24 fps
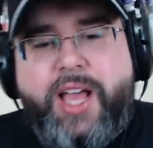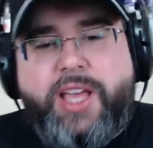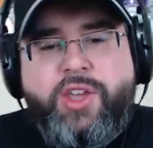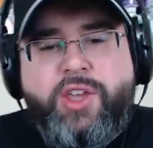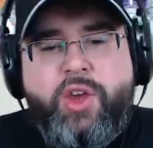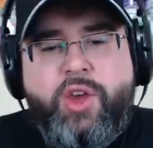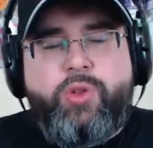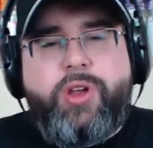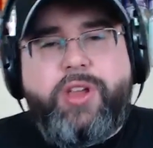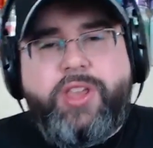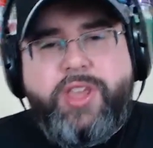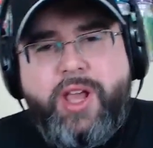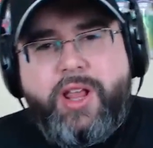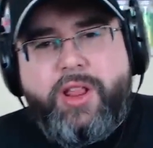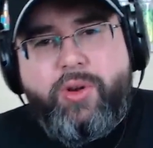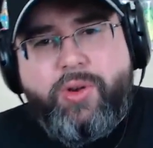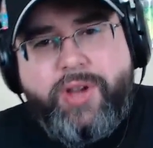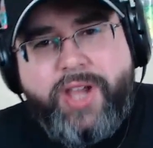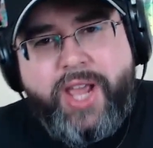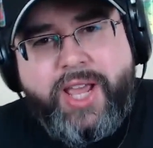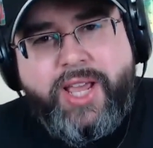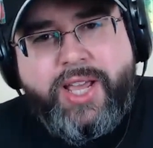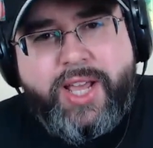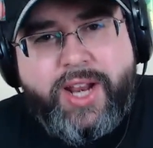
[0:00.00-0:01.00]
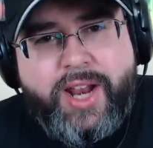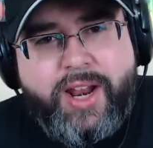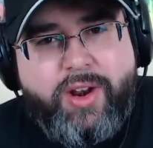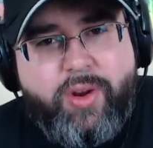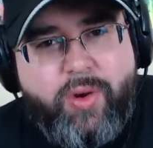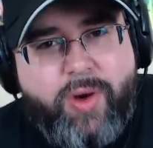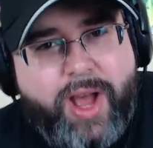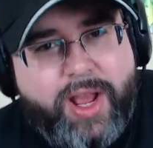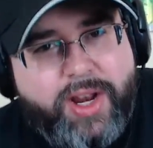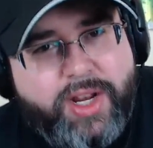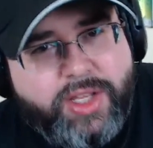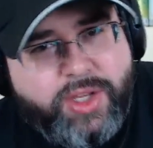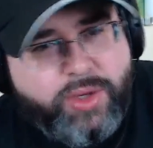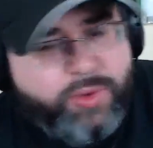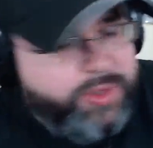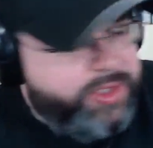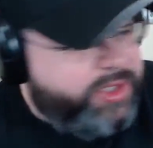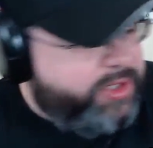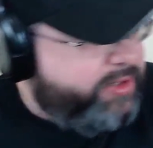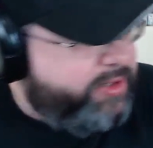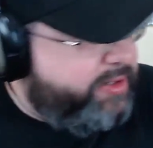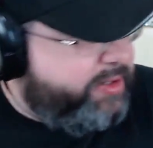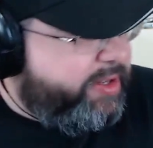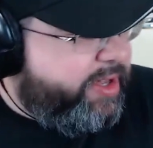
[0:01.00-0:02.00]
yellow, yellow cake and I know how to use
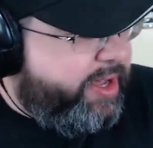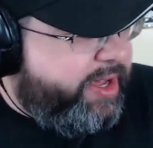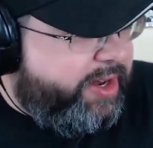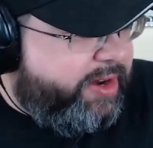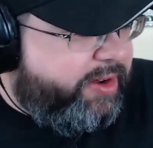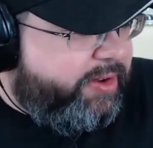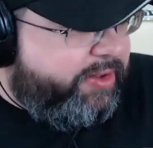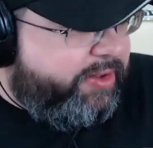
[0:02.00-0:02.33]
it. Yeah, no,